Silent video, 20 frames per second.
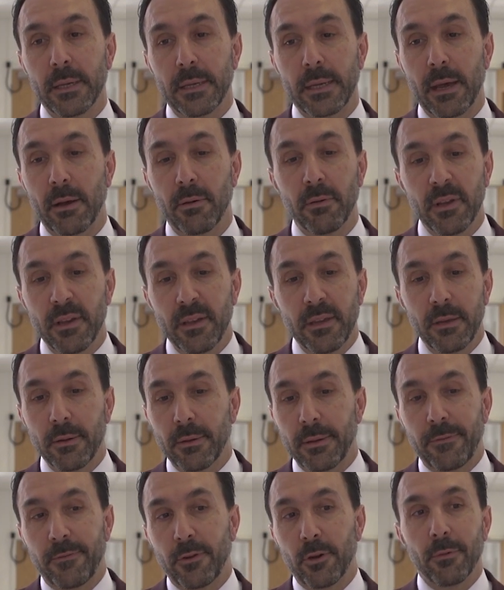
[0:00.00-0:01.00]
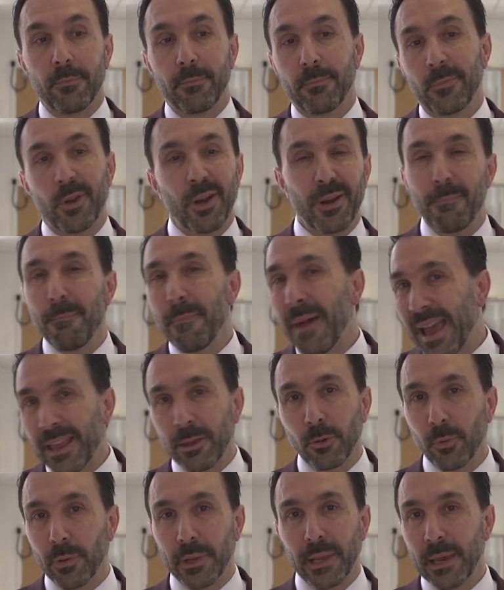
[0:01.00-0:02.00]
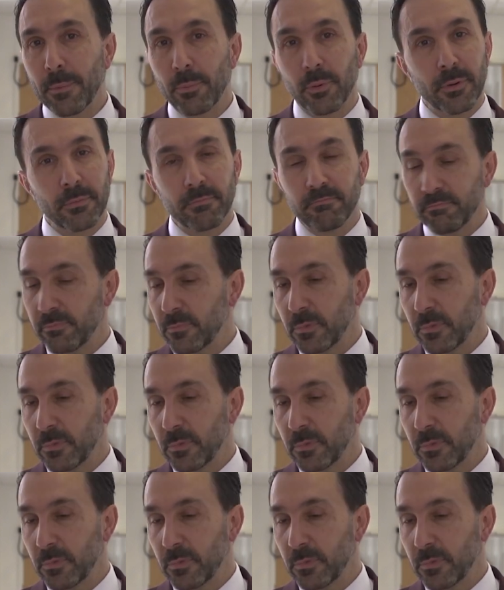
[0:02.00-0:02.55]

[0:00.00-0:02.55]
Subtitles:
Now, if you're not a manual laborer,